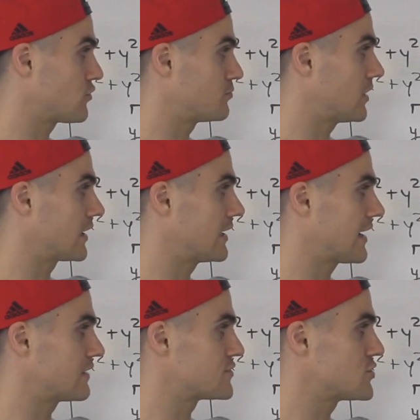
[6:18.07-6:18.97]
if we plug in
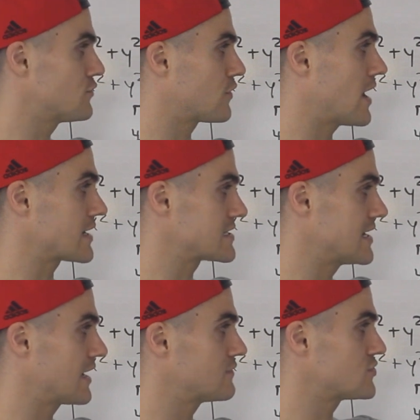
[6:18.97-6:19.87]
negative 2 for x,
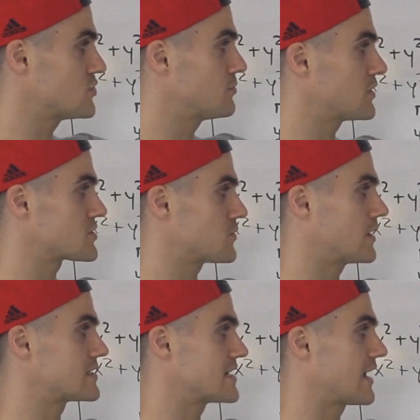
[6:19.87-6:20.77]
negative 2 plus
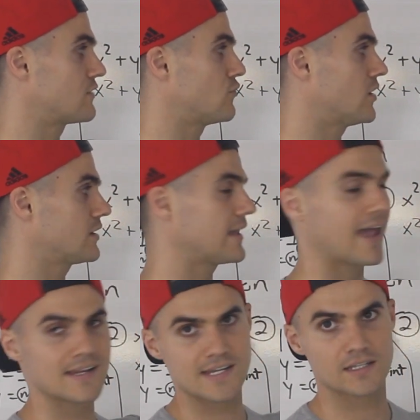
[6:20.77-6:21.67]
1 is negative 1,
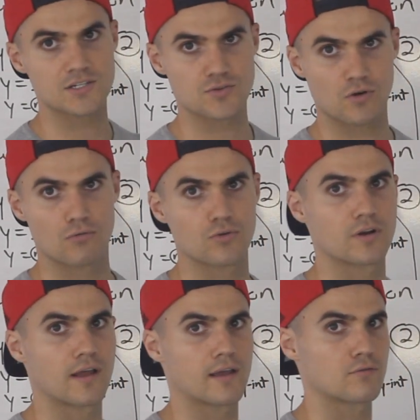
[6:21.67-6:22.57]
can't take the square root
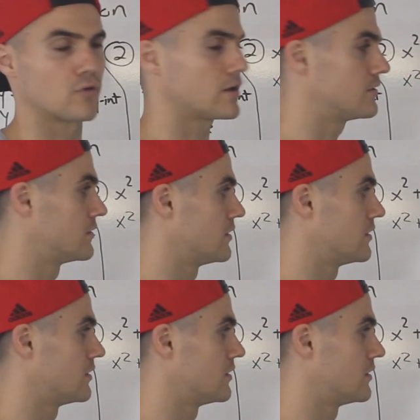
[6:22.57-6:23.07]
of negative 1.